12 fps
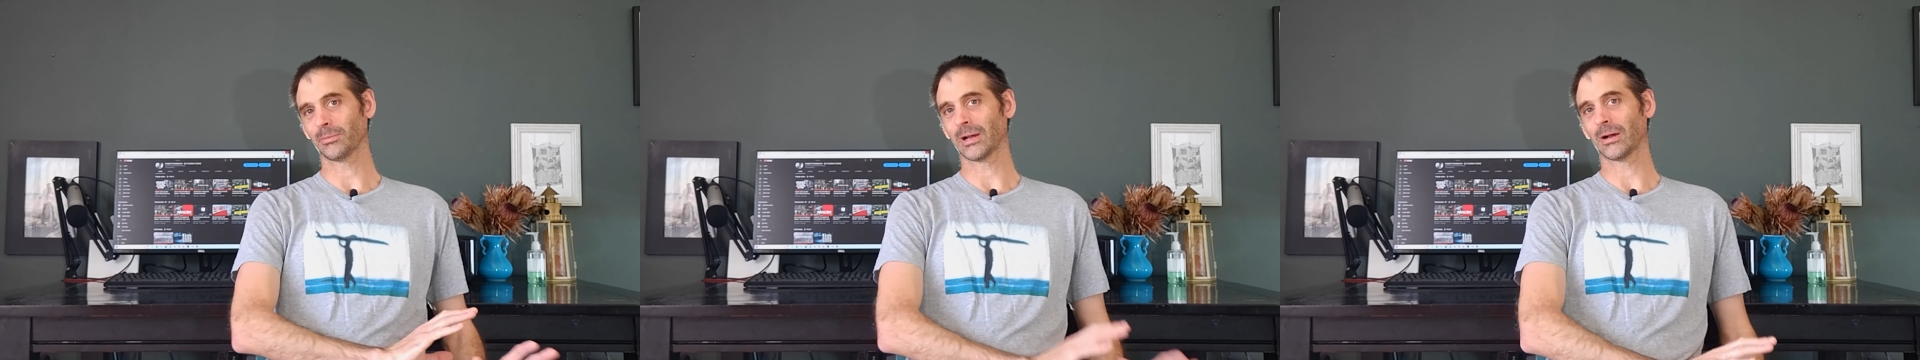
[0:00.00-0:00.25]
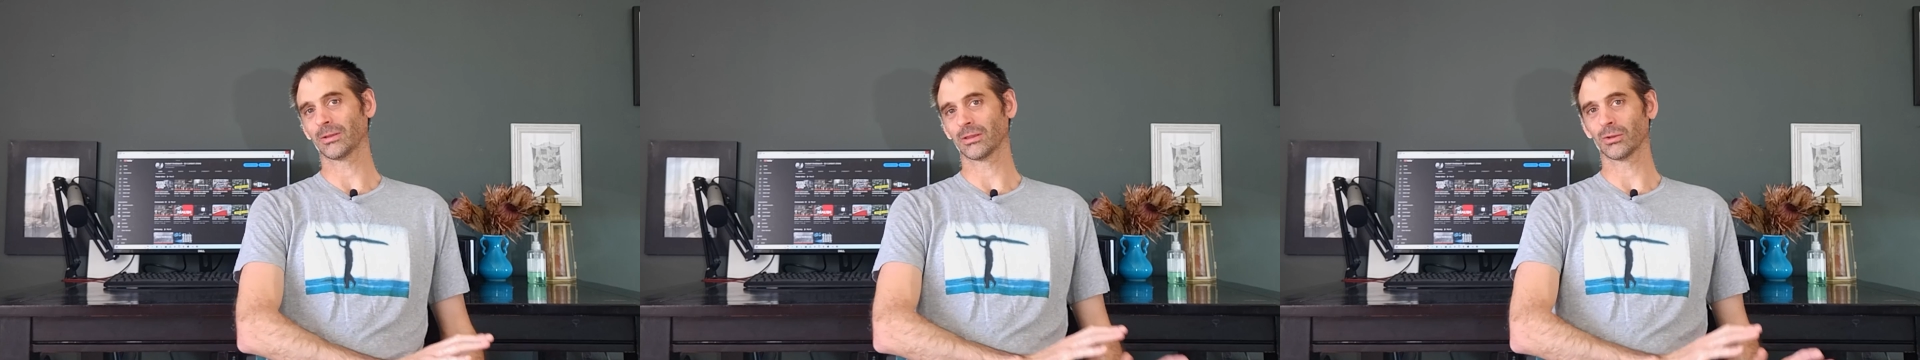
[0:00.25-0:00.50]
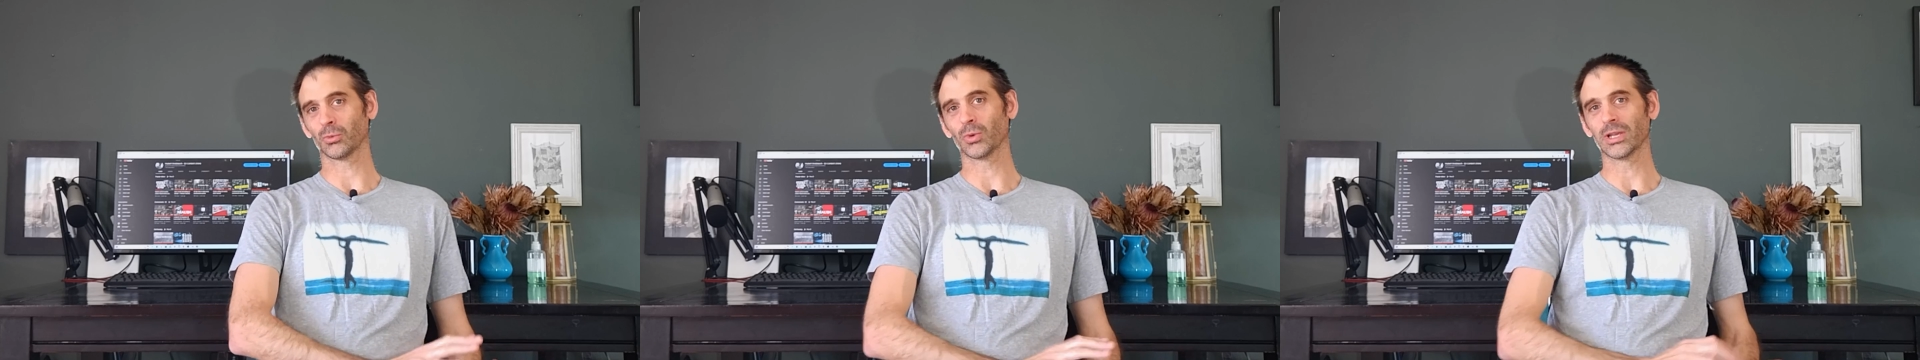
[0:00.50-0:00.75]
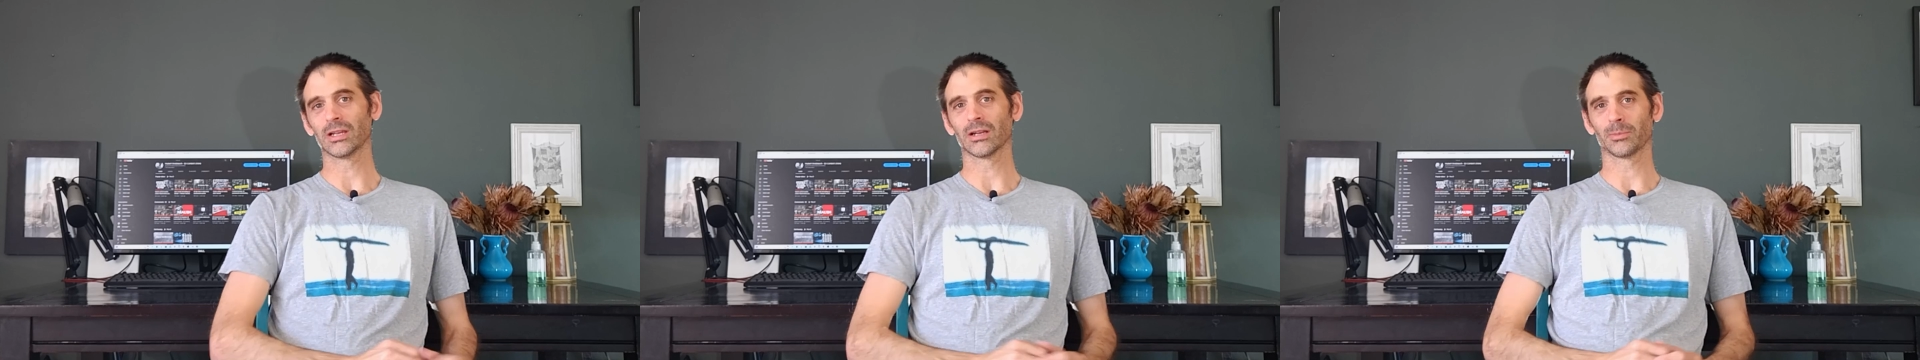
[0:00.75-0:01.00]
about the
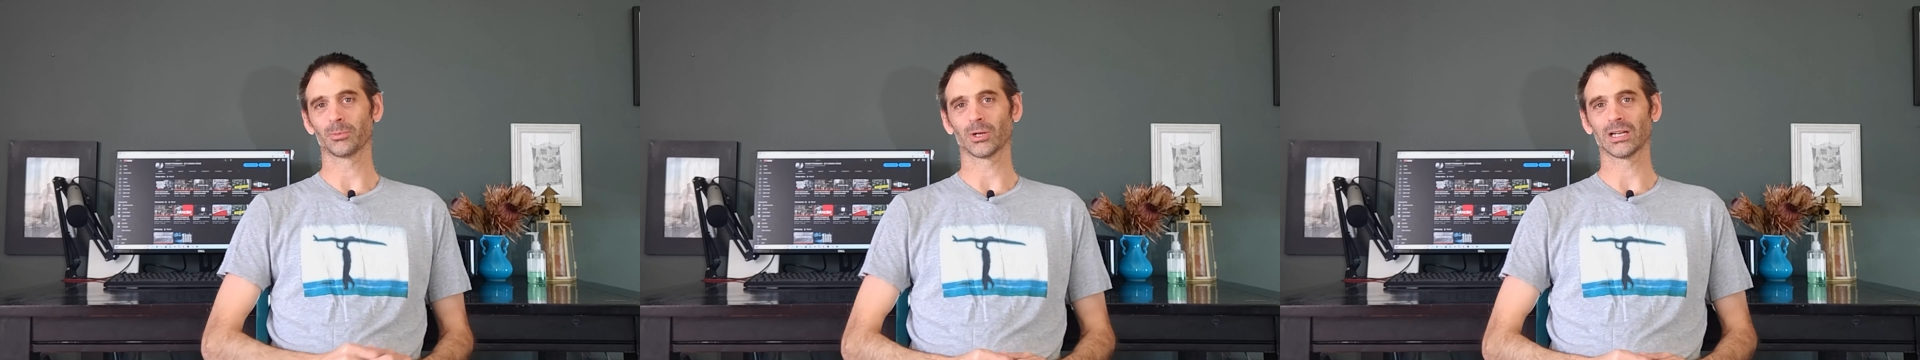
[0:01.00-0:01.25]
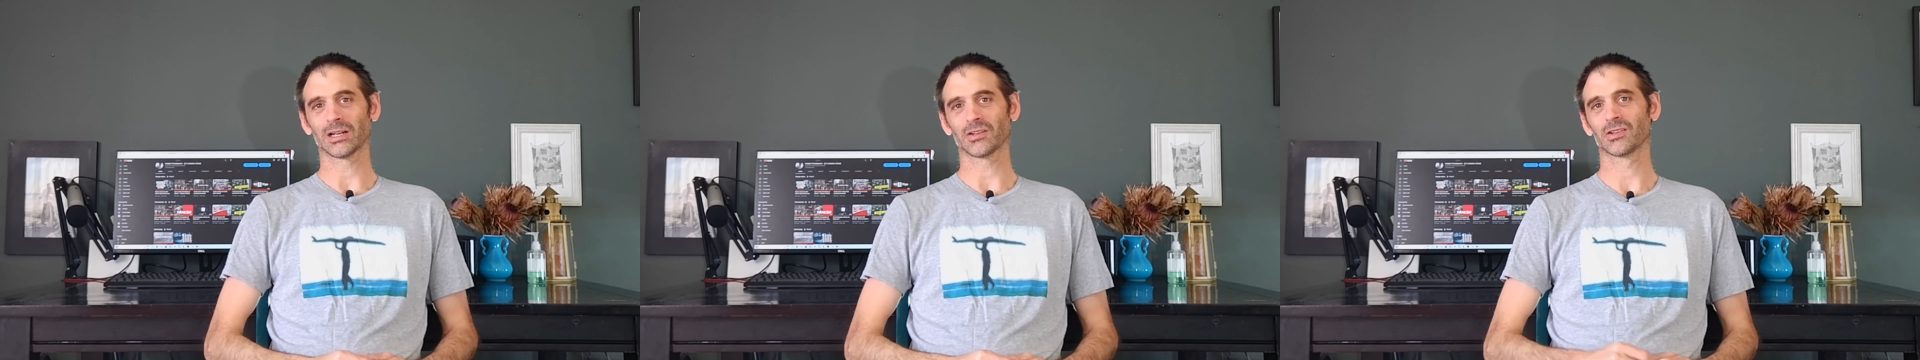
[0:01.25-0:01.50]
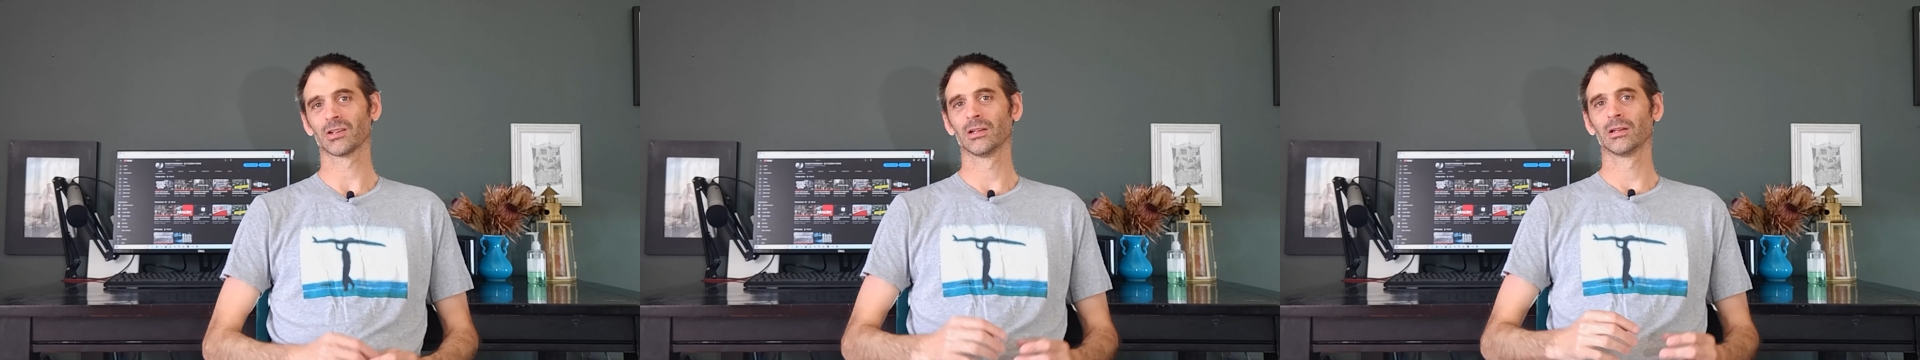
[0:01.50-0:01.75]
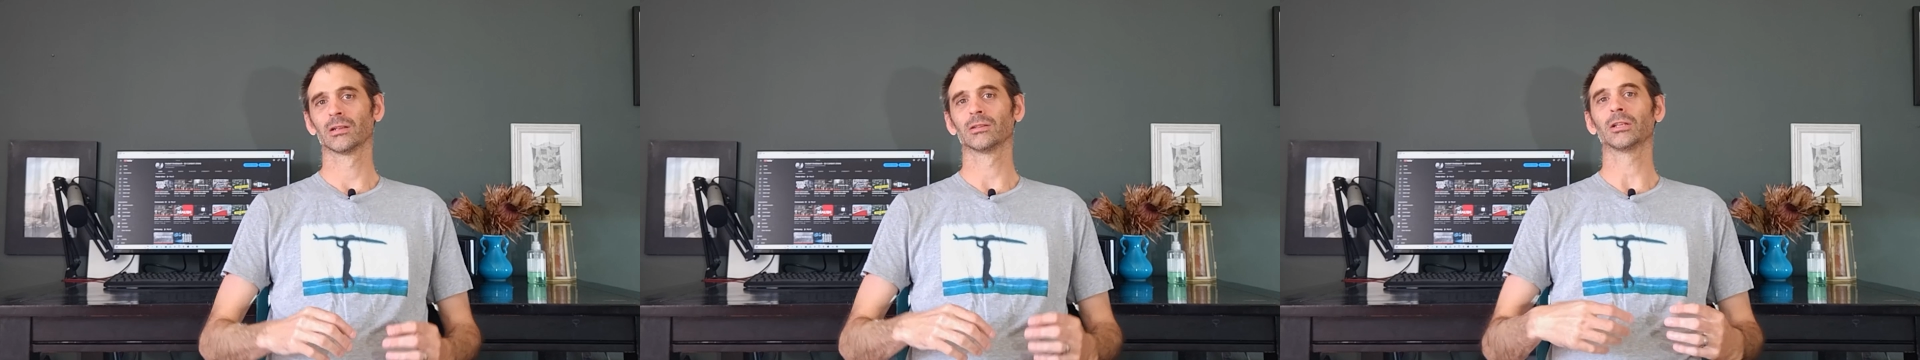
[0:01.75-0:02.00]
weaker products.
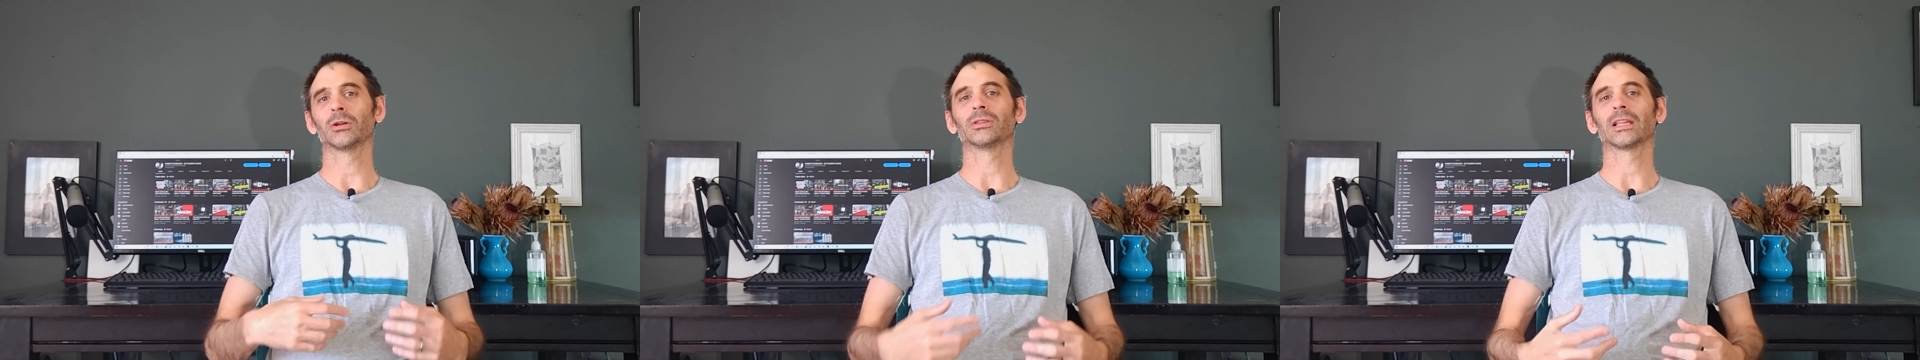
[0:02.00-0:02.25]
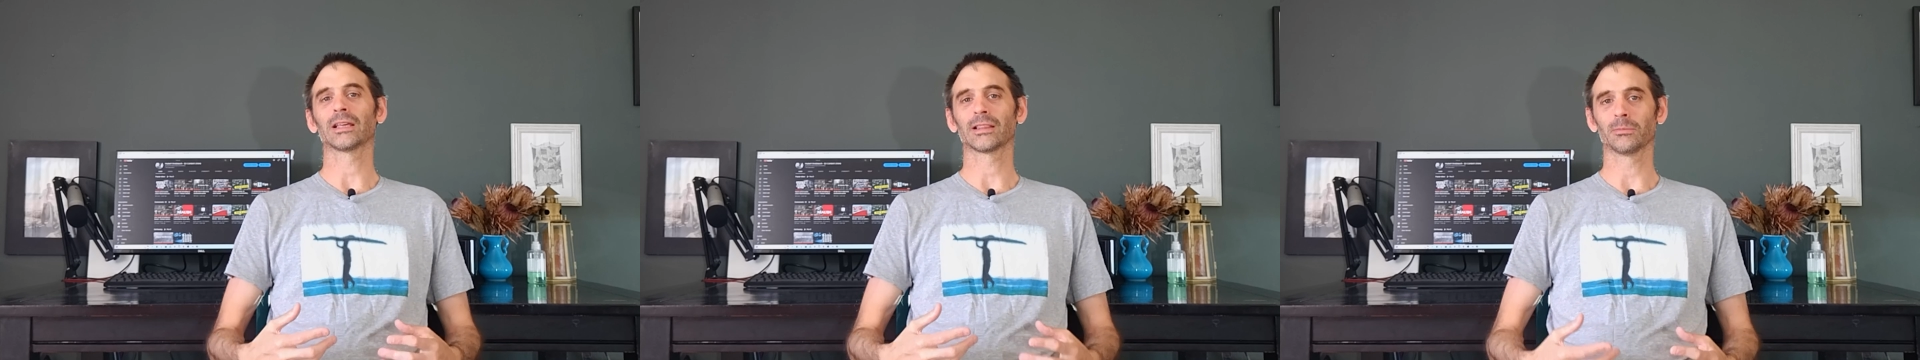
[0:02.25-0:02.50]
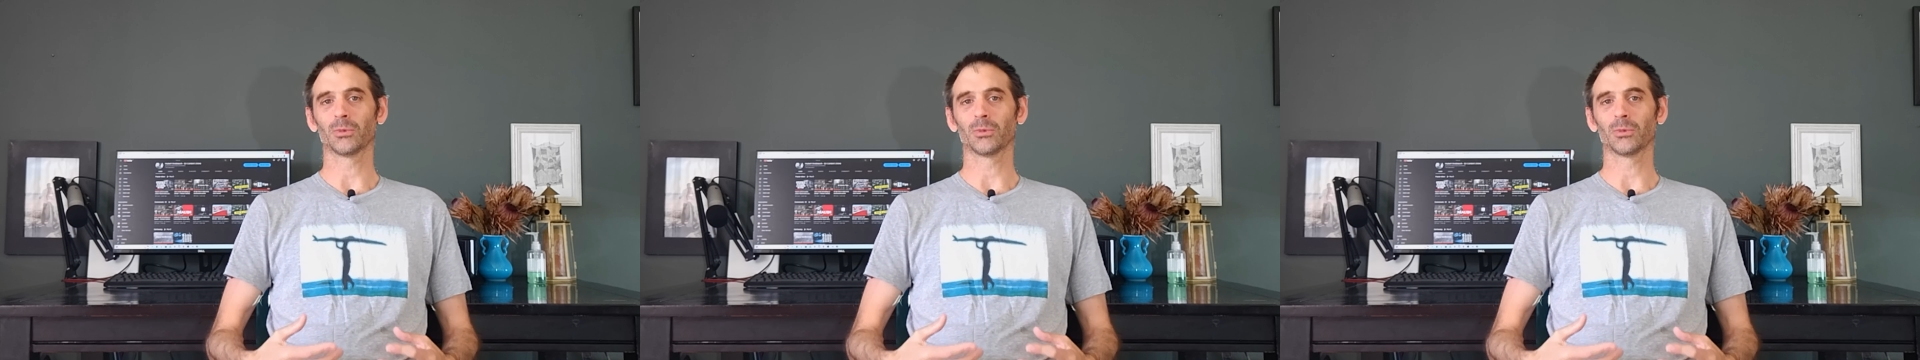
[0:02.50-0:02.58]
Don't take